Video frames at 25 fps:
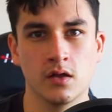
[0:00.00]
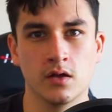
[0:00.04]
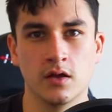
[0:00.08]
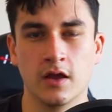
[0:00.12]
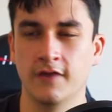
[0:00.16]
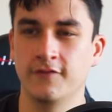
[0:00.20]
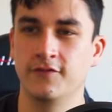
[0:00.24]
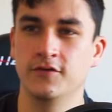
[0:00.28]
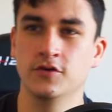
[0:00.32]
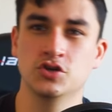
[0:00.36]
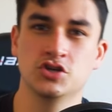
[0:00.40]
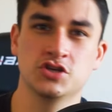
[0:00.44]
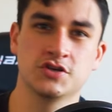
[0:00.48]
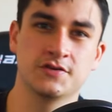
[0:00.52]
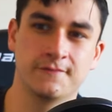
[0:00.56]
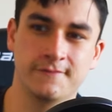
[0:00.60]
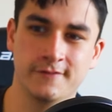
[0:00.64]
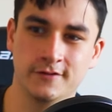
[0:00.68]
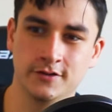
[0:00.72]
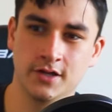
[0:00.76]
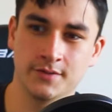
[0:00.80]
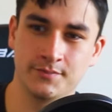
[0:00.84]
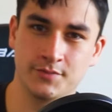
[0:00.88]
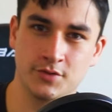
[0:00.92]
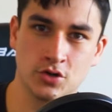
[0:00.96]
If you just
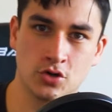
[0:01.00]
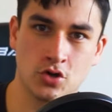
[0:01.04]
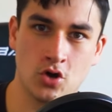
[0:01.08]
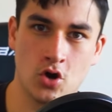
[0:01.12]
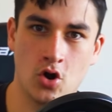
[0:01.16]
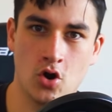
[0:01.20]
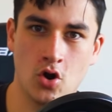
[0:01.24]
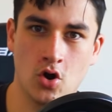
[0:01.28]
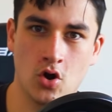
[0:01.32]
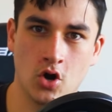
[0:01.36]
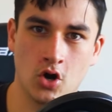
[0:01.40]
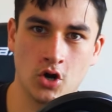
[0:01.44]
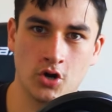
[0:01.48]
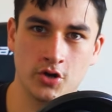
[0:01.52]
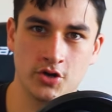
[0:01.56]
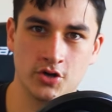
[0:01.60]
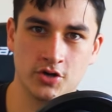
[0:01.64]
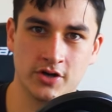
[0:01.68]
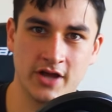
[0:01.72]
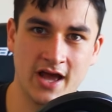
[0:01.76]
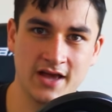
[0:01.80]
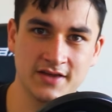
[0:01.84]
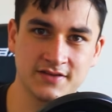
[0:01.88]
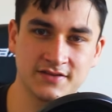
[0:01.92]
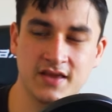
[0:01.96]
filled up your
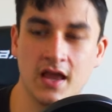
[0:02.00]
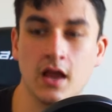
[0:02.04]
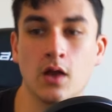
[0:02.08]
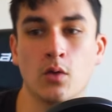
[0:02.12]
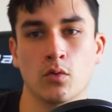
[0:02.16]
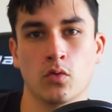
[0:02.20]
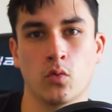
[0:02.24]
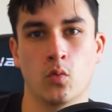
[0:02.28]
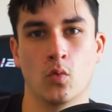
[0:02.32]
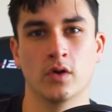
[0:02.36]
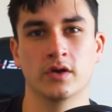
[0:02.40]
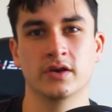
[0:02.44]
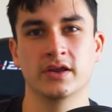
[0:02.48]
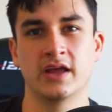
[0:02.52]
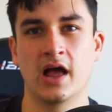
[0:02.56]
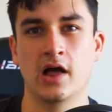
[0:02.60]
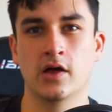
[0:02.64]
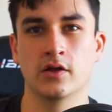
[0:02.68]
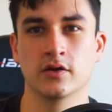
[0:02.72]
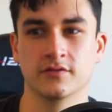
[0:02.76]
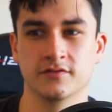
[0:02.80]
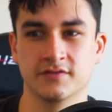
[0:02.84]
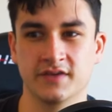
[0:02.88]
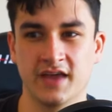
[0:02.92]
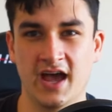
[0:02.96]
gas tank with 1
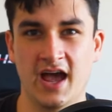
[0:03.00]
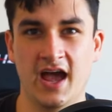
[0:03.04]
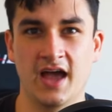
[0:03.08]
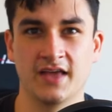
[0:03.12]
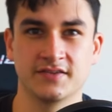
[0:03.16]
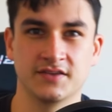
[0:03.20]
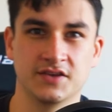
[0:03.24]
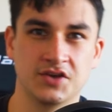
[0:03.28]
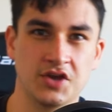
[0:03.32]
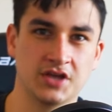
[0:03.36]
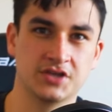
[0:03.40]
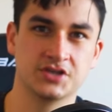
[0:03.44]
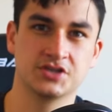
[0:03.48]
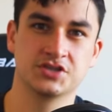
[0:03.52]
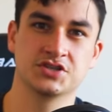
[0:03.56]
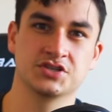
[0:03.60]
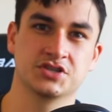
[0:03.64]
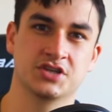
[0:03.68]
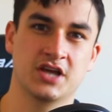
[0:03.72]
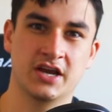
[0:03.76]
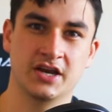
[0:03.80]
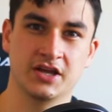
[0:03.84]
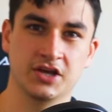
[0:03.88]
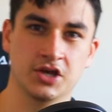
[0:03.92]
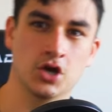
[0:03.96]
gallon of gas and you had to just
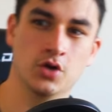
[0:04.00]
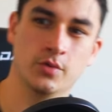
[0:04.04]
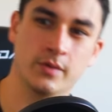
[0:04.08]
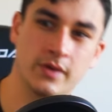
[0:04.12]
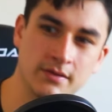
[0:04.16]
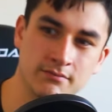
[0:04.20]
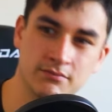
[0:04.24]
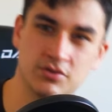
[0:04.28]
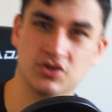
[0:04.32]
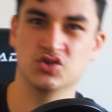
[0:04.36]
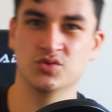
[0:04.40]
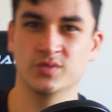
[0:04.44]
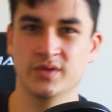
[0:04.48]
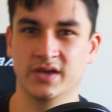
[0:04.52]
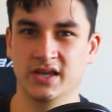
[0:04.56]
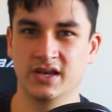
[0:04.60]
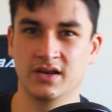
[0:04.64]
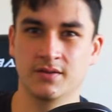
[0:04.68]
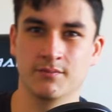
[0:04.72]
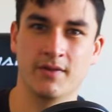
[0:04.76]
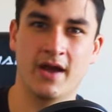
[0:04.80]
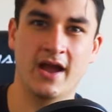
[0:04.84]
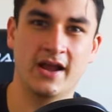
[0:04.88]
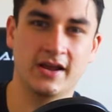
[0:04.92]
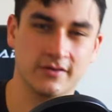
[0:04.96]
kind of go in between
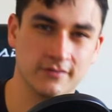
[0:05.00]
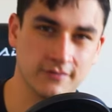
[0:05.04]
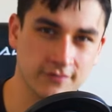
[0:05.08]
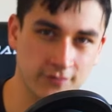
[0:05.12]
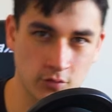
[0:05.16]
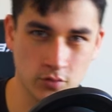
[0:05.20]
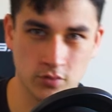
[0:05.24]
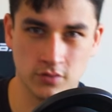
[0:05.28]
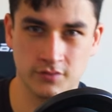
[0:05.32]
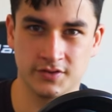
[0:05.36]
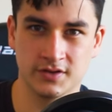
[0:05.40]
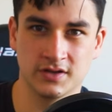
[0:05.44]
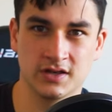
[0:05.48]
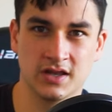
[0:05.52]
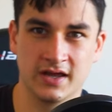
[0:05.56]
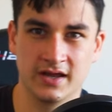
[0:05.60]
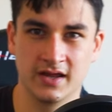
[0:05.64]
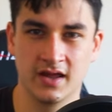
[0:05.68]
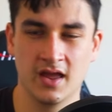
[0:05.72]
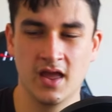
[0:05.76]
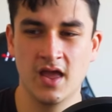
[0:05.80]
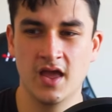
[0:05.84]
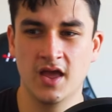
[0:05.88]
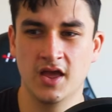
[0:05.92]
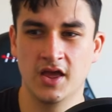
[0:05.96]
and back and forth and like
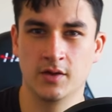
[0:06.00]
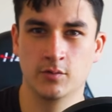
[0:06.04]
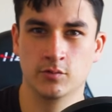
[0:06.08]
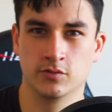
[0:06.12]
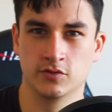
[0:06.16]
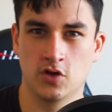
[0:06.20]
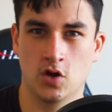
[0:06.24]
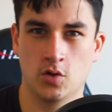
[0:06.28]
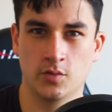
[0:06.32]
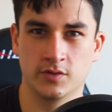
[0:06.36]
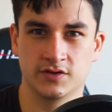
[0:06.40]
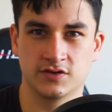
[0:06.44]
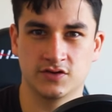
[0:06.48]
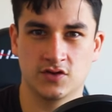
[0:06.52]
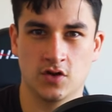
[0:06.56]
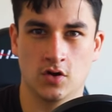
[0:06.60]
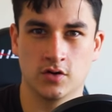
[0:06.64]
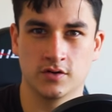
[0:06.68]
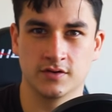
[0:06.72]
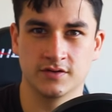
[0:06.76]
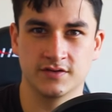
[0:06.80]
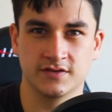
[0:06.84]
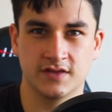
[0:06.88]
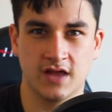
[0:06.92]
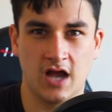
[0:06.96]
it was always
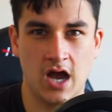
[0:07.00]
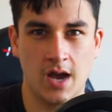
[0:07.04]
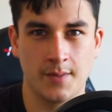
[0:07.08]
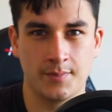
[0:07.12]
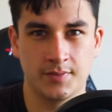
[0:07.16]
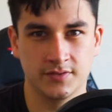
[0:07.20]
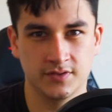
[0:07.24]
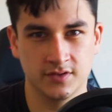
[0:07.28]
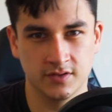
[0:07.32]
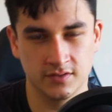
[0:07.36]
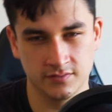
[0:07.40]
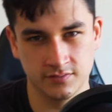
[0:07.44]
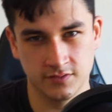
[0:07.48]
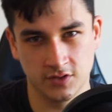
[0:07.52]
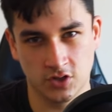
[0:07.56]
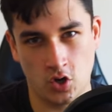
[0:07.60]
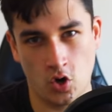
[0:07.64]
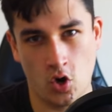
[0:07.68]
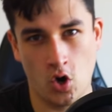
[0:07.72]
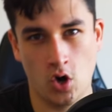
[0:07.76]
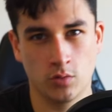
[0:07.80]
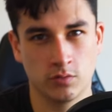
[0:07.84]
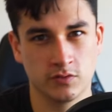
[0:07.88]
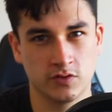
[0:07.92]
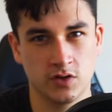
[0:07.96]
start and stop and the
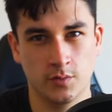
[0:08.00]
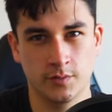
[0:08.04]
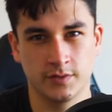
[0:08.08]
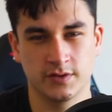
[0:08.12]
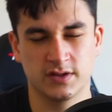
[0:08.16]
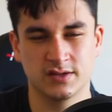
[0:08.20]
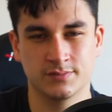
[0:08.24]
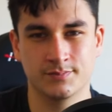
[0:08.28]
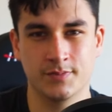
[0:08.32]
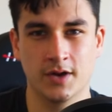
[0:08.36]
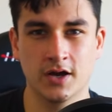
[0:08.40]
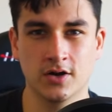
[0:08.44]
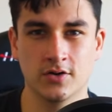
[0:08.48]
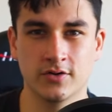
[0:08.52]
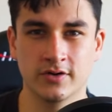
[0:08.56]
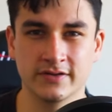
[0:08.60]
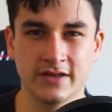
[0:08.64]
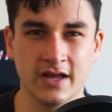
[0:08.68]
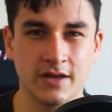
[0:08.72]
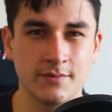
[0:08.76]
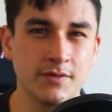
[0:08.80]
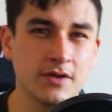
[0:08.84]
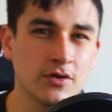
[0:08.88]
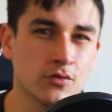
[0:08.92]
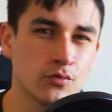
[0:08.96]
car was always sputtering,
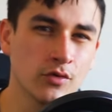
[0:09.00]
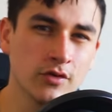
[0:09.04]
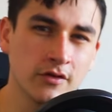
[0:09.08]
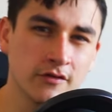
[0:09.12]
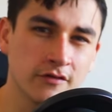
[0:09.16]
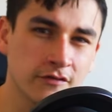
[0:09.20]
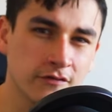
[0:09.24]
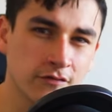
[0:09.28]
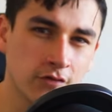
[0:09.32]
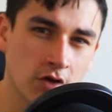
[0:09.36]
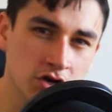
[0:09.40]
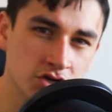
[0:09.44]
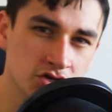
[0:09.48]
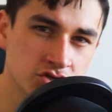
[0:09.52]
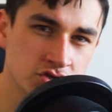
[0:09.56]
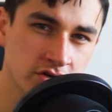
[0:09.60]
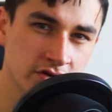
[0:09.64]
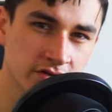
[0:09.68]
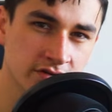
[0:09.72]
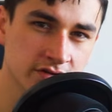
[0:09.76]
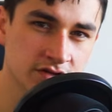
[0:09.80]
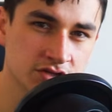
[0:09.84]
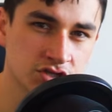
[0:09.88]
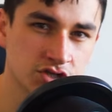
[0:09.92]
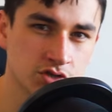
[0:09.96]
that'd be a really
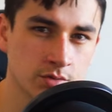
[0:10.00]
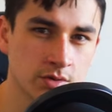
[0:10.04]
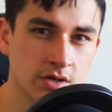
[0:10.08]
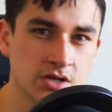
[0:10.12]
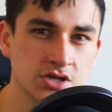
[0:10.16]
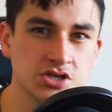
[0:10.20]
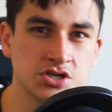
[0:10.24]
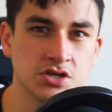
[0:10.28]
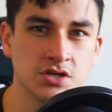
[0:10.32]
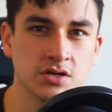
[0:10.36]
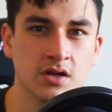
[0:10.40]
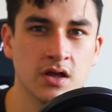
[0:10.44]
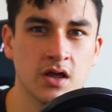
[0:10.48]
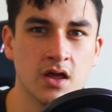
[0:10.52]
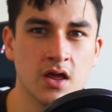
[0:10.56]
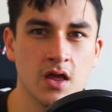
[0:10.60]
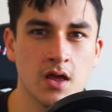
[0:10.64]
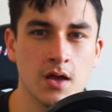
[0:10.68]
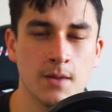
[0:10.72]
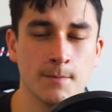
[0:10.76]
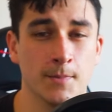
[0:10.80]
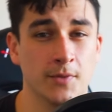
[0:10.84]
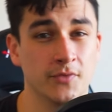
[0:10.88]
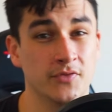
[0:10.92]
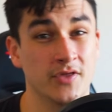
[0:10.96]
frustrating situation,
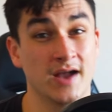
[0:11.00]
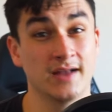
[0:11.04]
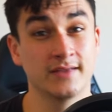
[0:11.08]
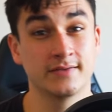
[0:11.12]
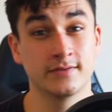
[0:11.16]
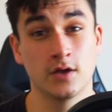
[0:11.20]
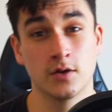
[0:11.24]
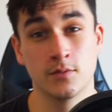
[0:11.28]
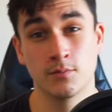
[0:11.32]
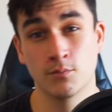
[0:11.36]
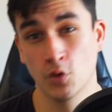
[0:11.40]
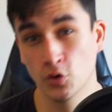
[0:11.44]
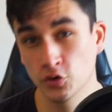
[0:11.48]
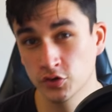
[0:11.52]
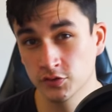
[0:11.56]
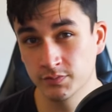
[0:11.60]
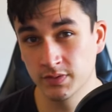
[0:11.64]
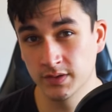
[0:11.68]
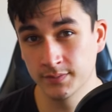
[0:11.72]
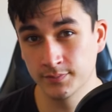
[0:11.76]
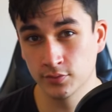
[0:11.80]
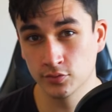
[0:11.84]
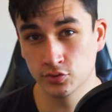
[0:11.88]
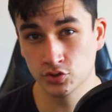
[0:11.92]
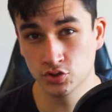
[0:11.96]
but that's how most
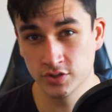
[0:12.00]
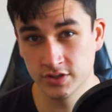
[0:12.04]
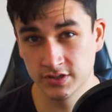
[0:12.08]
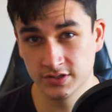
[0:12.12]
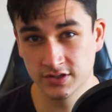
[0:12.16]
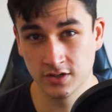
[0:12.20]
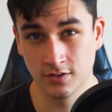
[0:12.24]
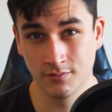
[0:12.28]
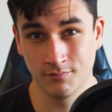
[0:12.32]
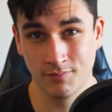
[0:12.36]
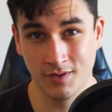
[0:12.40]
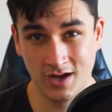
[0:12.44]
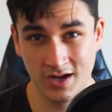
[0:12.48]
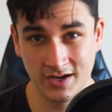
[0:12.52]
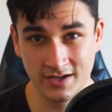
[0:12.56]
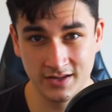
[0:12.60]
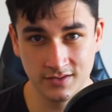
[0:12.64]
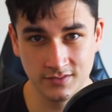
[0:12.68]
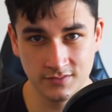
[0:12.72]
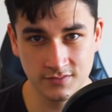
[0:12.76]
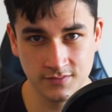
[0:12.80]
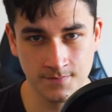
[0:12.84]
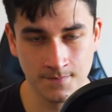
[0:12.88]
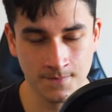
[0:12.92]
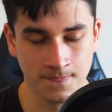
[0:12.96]
people treat their
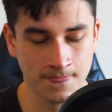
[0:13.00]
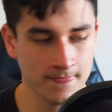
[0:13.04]
bodies.